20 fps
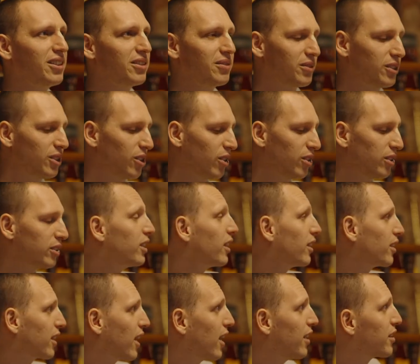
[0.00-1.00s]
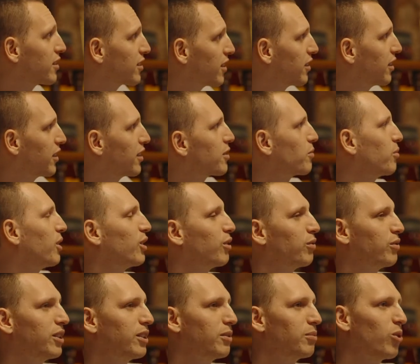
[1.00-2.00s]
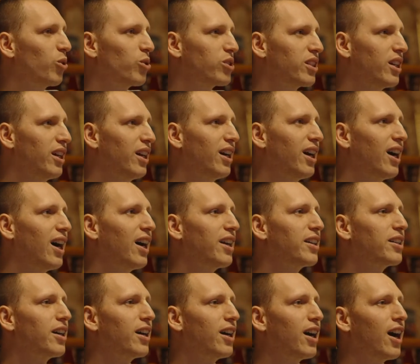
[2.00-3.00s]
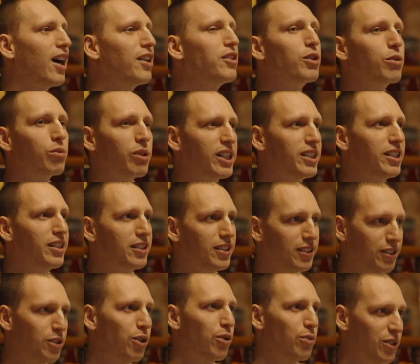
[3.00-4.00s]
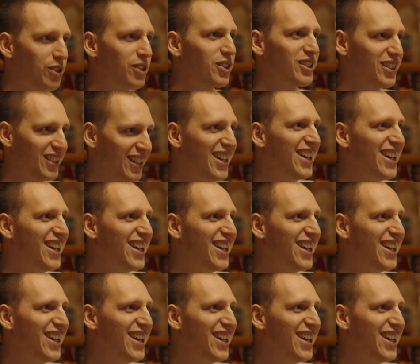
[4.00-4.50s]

So yeah, garlands, I think, is one of the most underrated services.